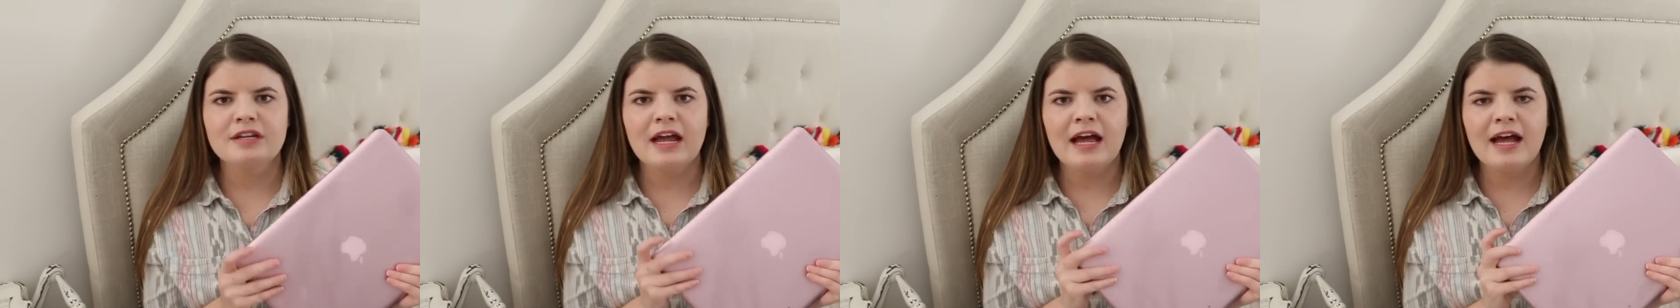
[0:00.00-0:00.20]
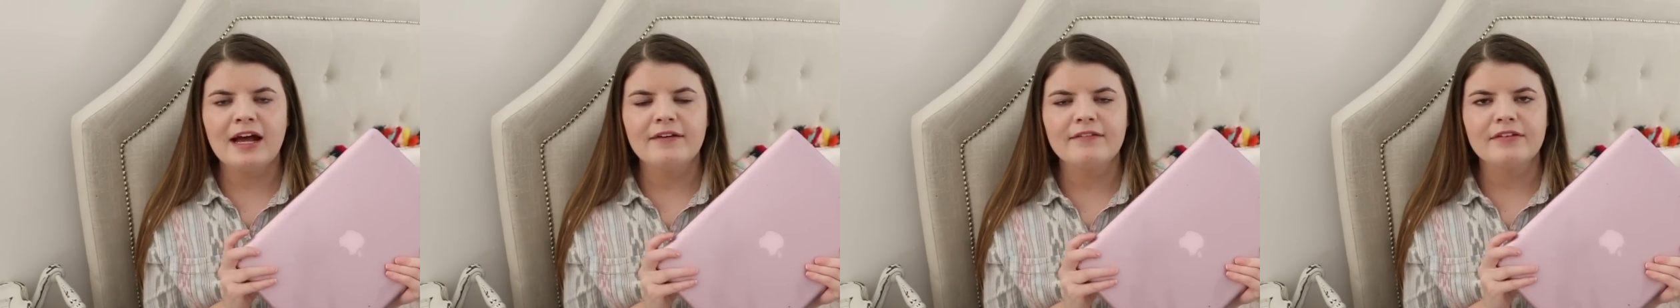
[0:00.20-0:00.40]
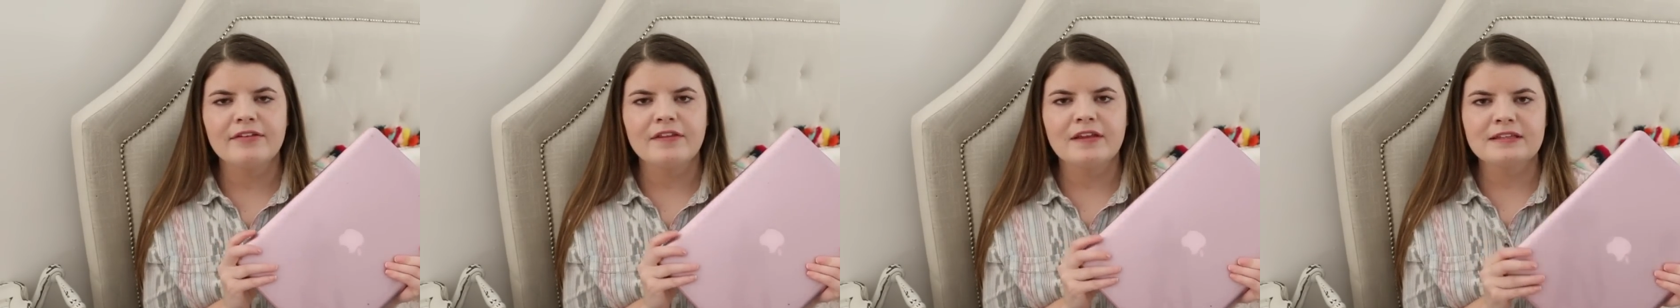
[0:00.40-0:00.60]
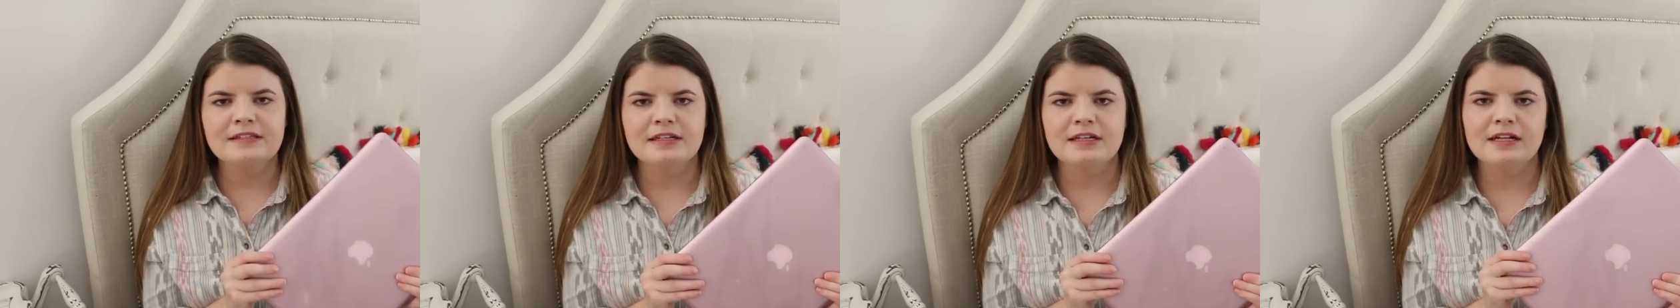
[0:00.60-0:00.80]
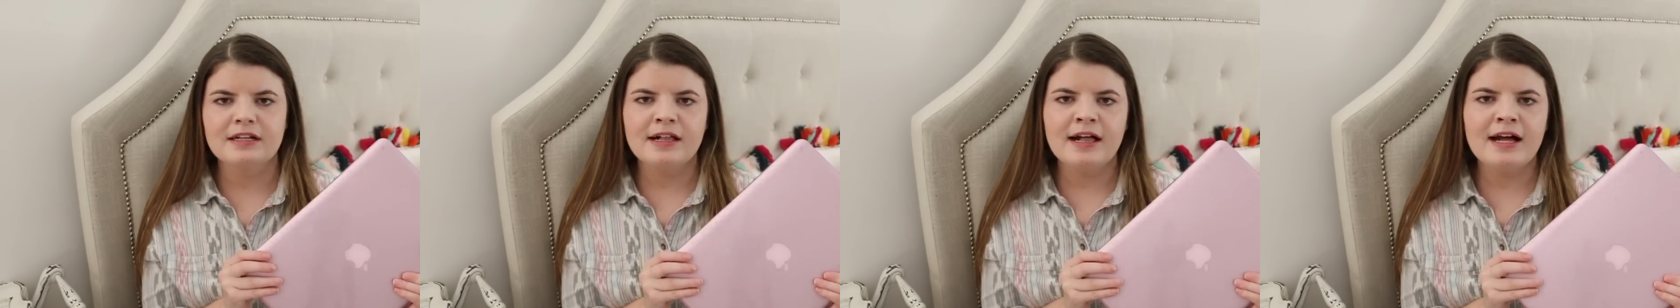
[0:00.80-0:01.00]
to have this
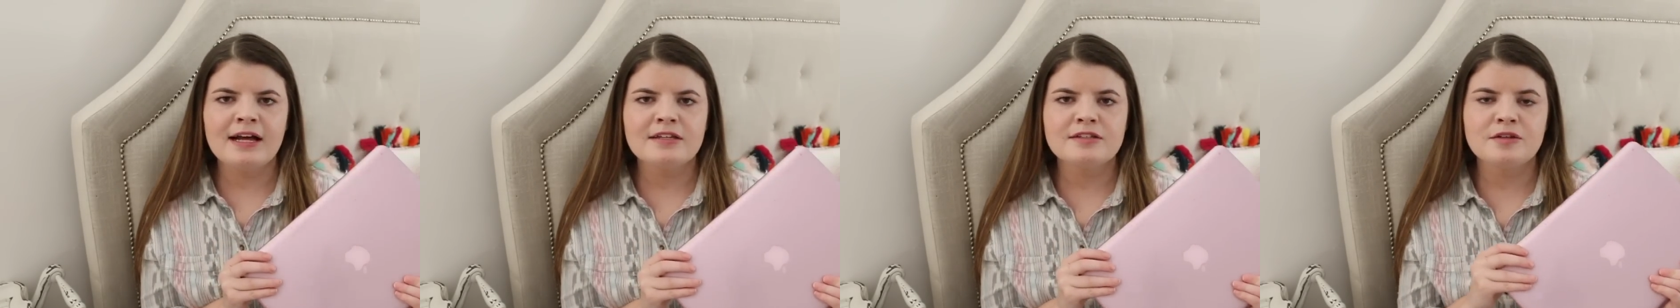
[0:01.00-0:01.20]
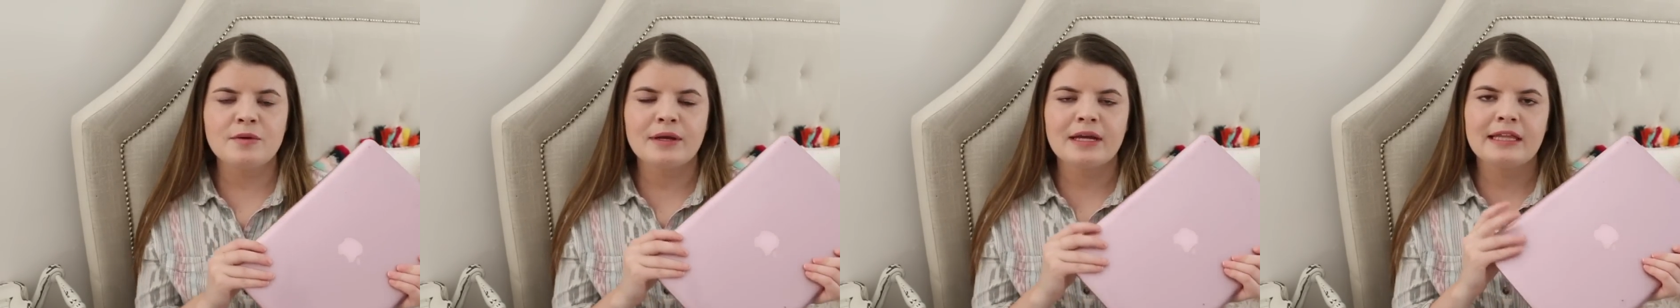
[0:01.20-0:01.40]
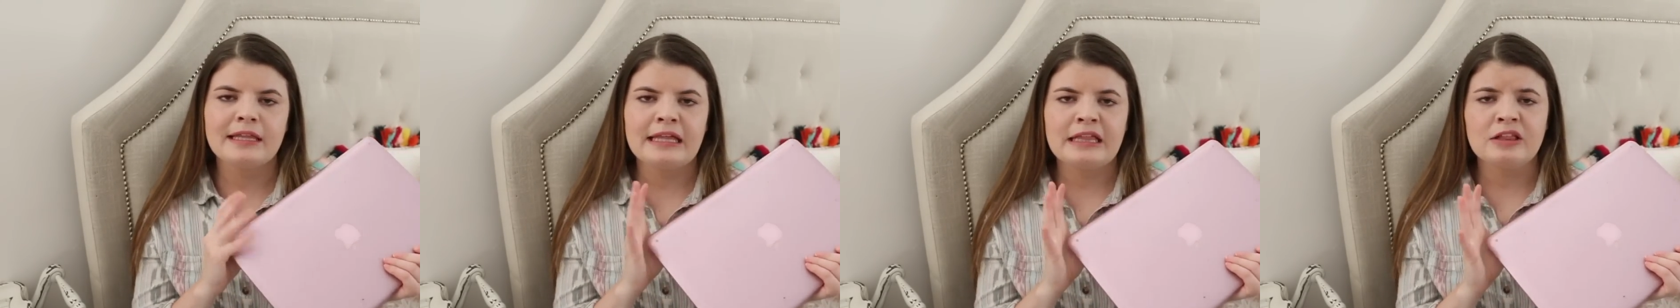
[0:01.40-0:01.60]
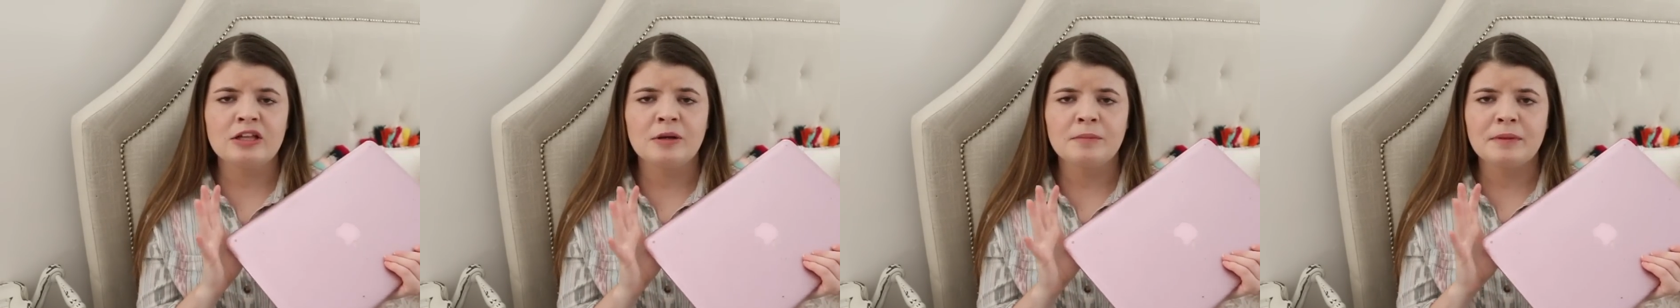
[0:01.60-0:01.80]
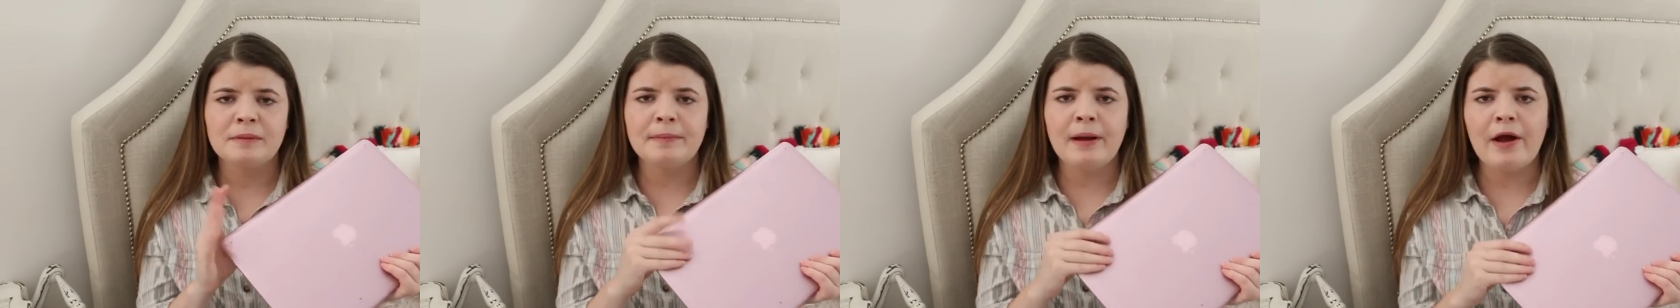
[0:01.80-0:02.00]
in class so I can like
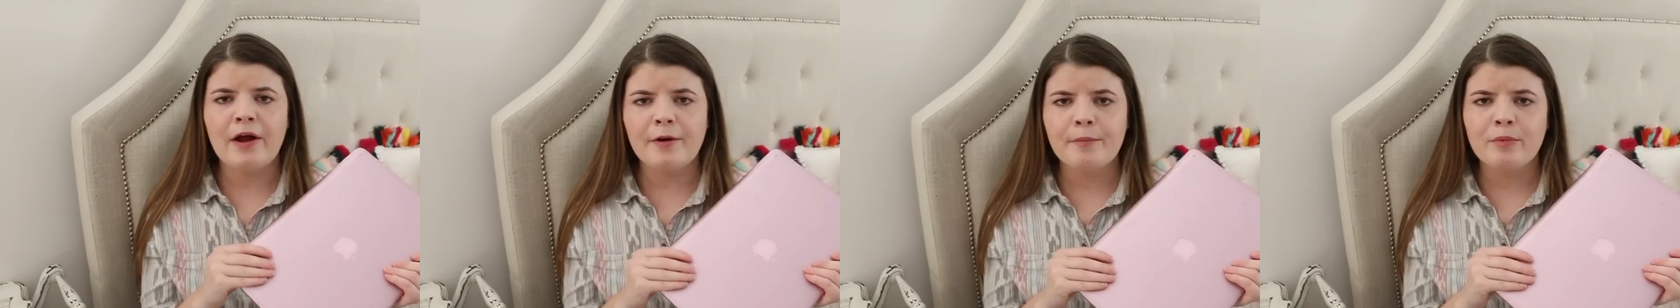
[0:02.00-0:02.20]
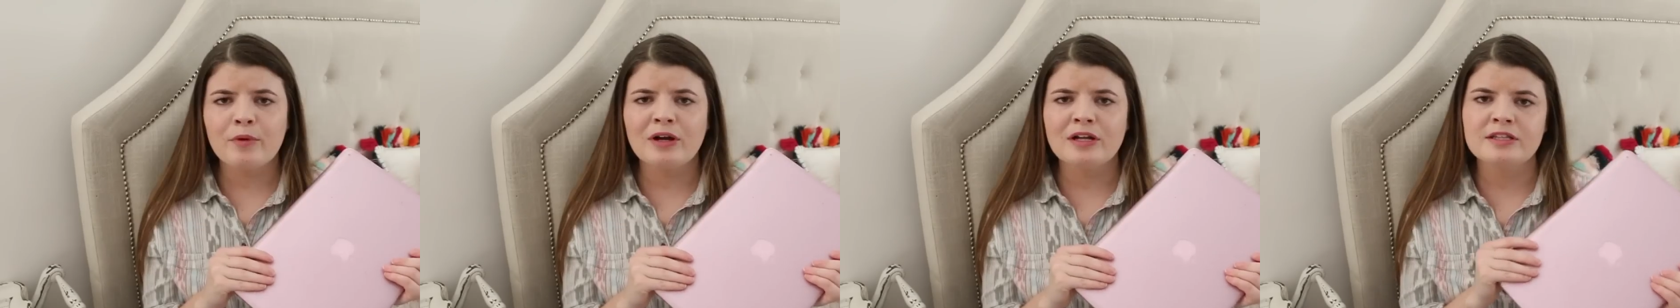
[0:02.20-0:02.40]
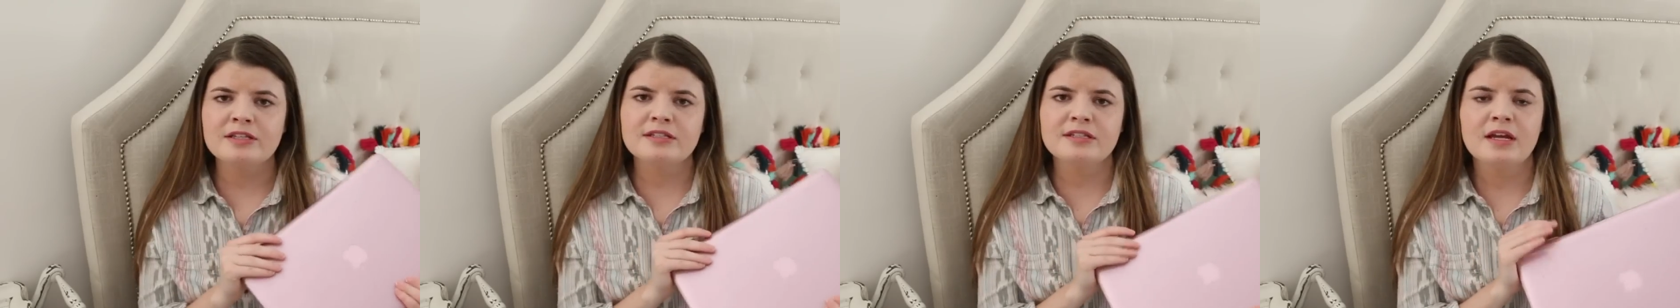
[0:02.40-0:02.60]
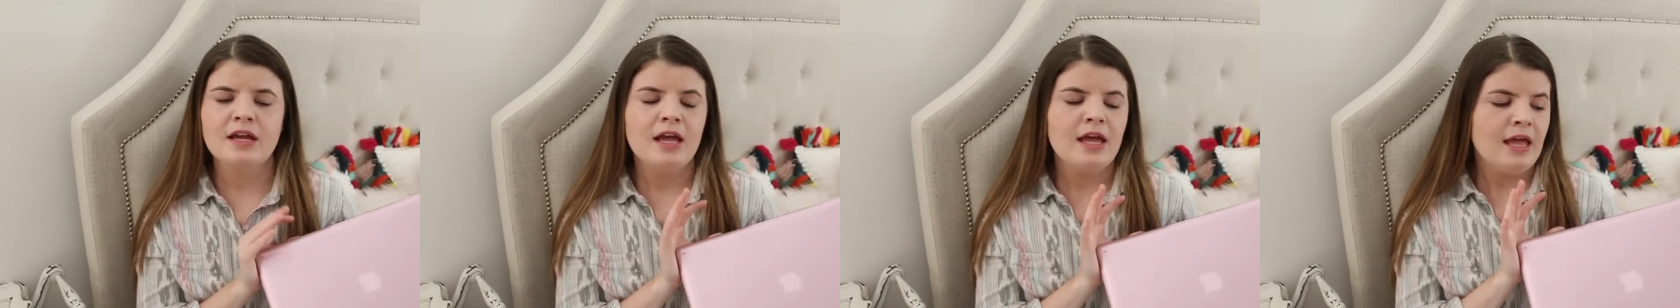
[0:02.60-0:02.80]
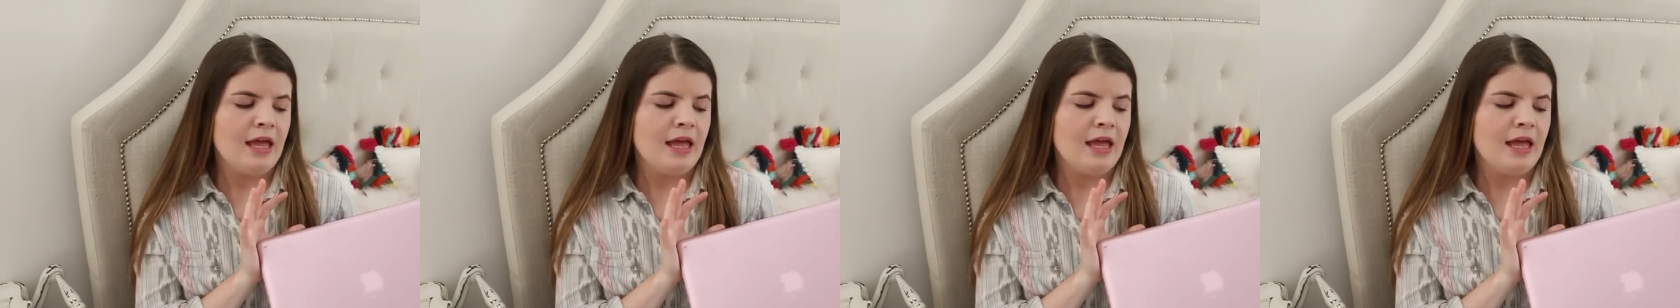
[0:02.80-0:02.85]
look up the PowerPoints